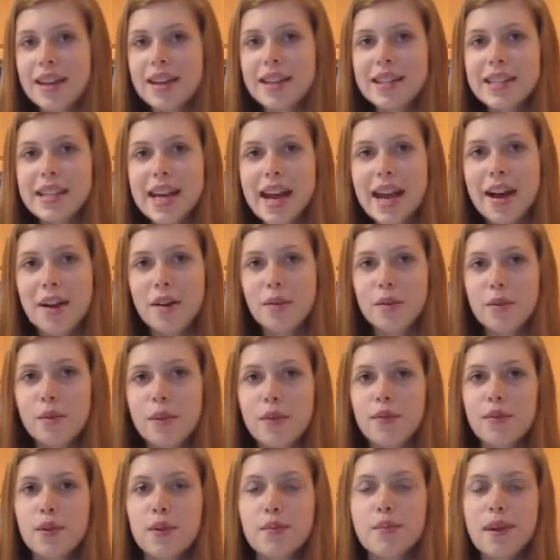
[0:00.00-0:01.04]
Now,
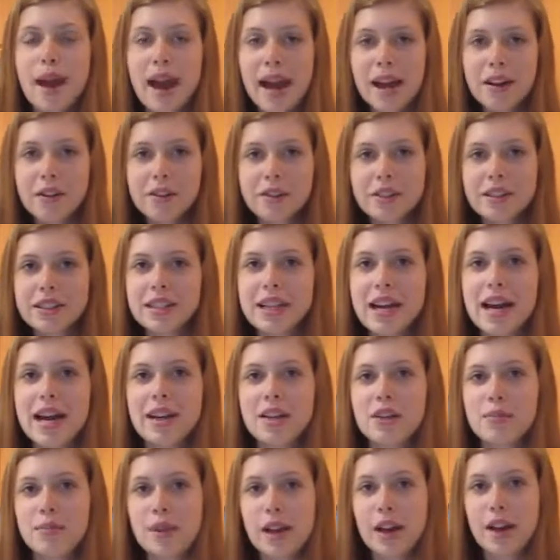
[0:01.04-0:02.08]
with your paddle
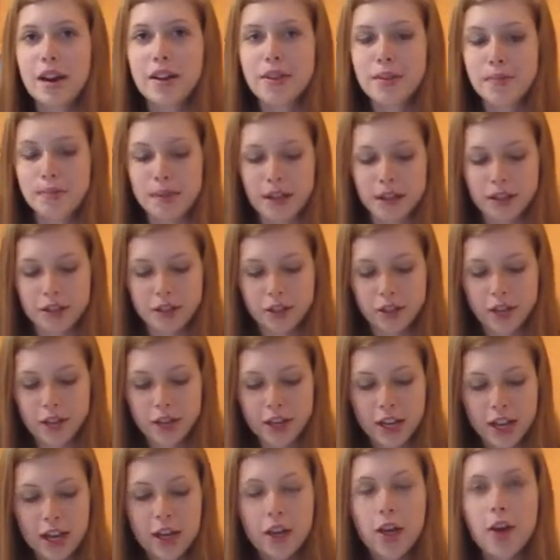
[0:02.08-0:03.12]
attachment on the mixer,
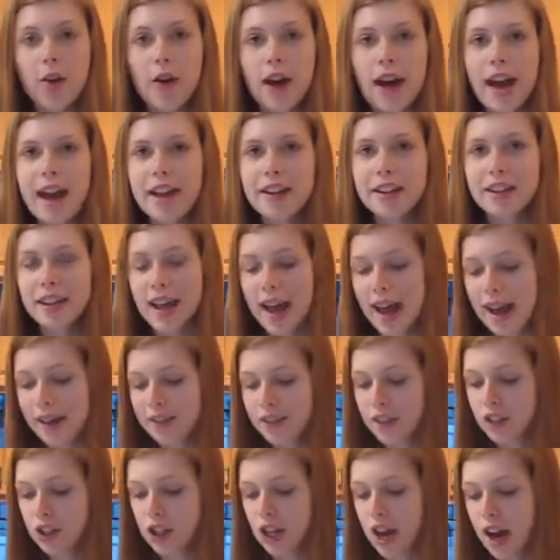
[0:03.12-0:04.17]
go ahead and
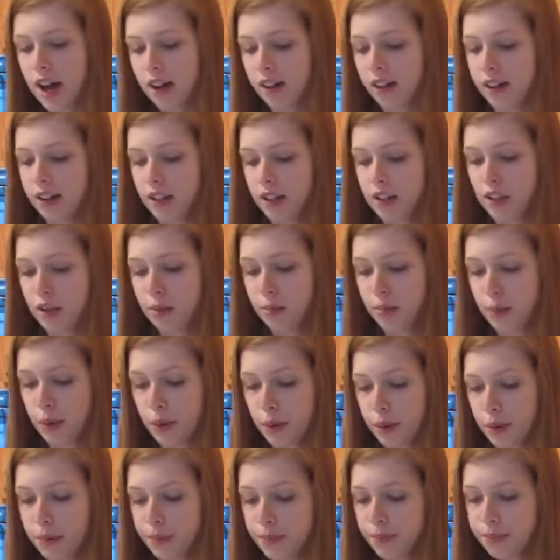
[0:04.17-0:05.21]
add the chocolate to the
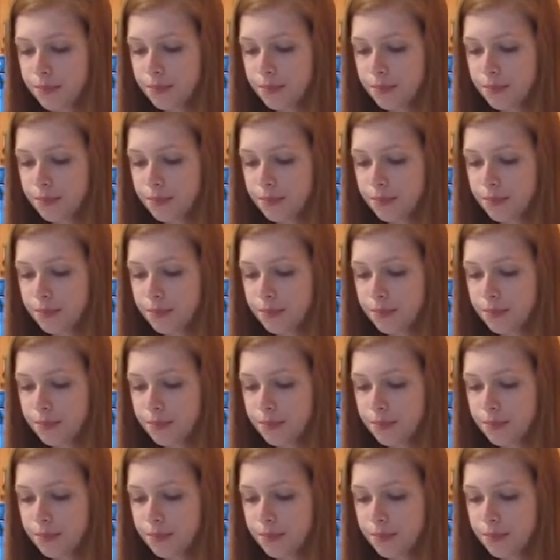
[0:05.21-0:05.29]
bowl.